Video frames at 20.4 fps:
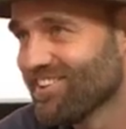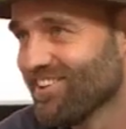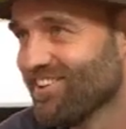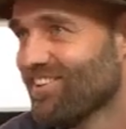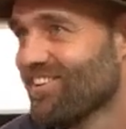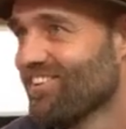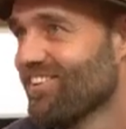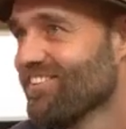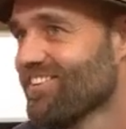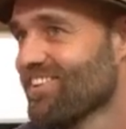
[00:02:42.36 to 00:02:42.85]

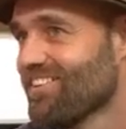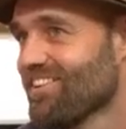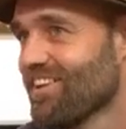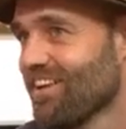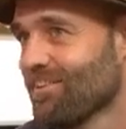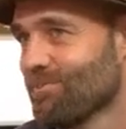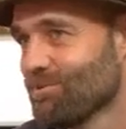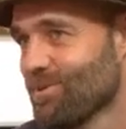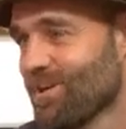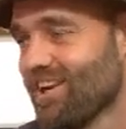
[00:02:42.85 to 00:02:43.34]
So
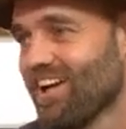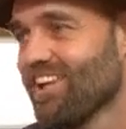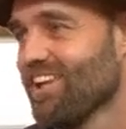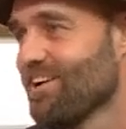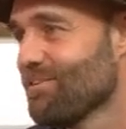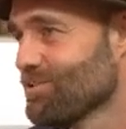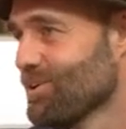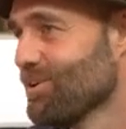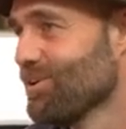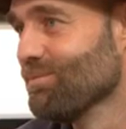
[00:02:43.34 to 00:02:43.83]
when I
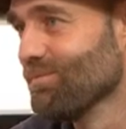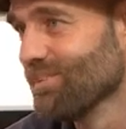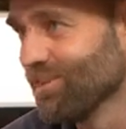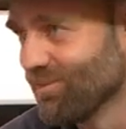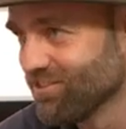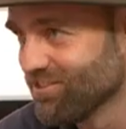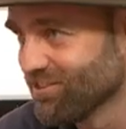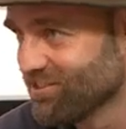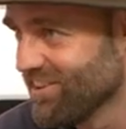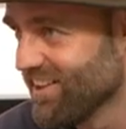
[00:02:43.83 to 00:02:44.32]
left home, it
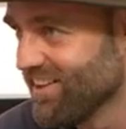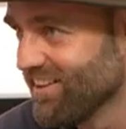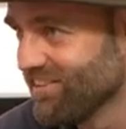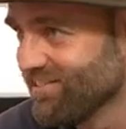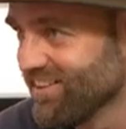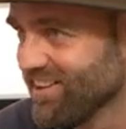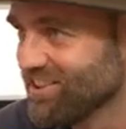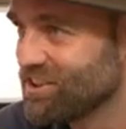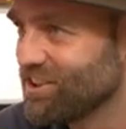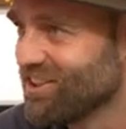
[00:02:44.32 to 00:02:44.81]
was a great
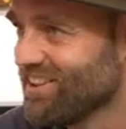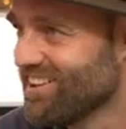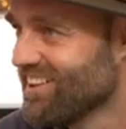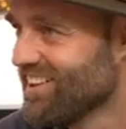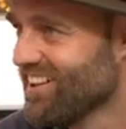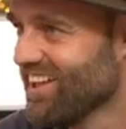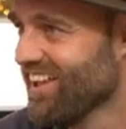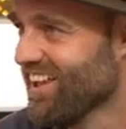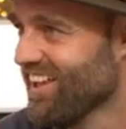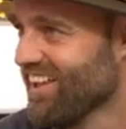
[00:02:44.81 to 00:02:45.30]
adventure.
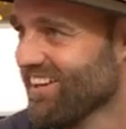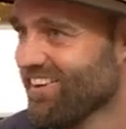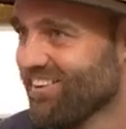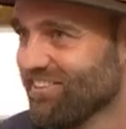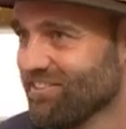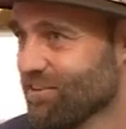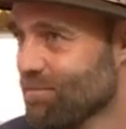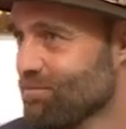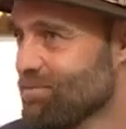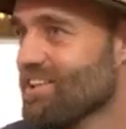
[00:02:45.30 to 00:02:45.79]
And
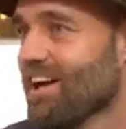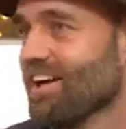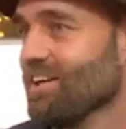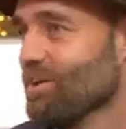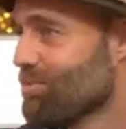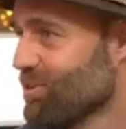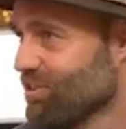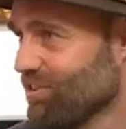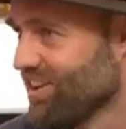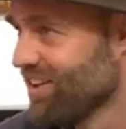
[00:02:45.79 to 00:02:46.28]
it's
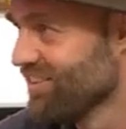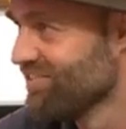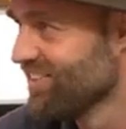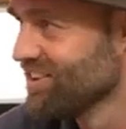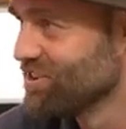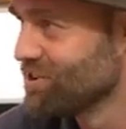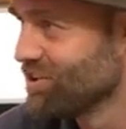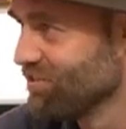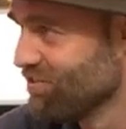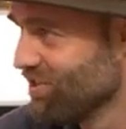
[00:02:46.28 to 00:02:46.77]
90%
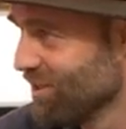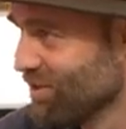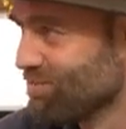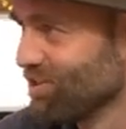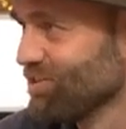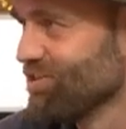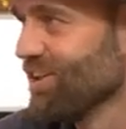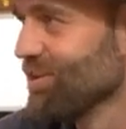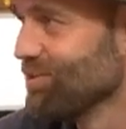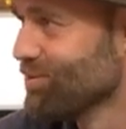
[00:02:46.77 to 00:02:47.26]
adventure and
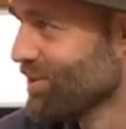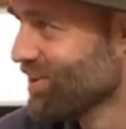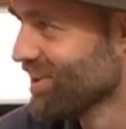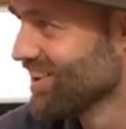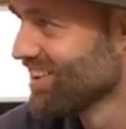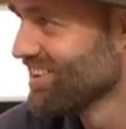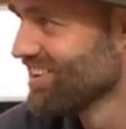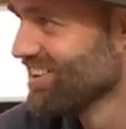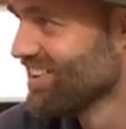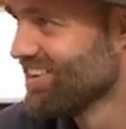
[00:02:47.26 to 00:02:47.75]
10%
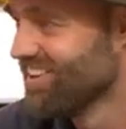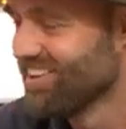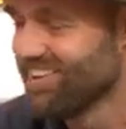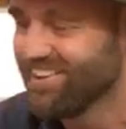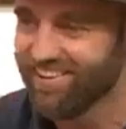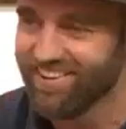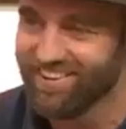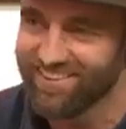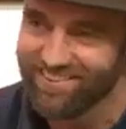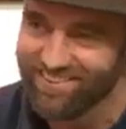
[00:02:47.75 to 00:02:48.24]
work.
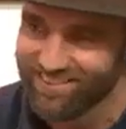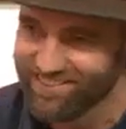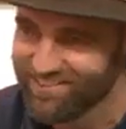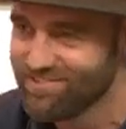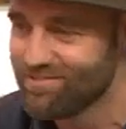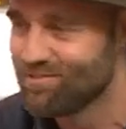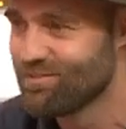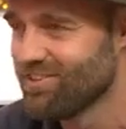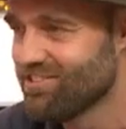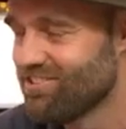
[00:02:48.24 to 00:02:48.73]
And then
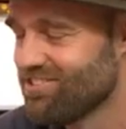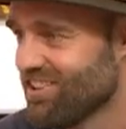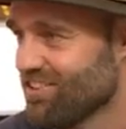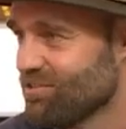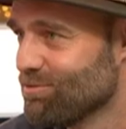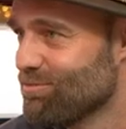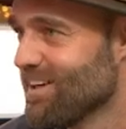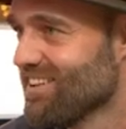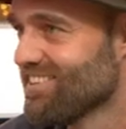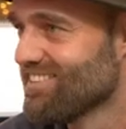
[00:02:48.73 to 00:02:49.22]

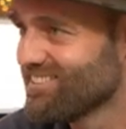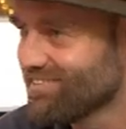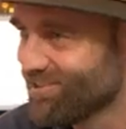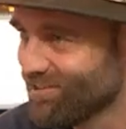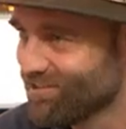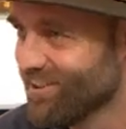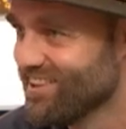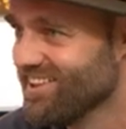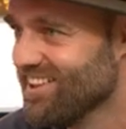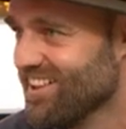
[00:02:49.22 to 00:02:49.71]
6
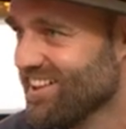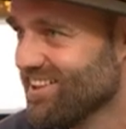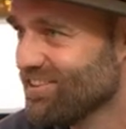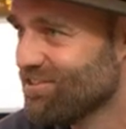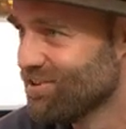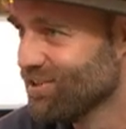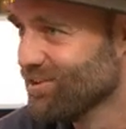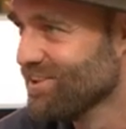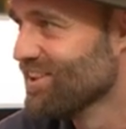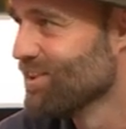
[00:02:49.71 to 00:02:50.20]
months, 1 year,
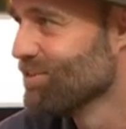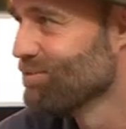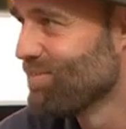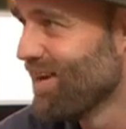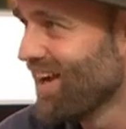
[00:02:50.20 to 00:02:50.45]
2 years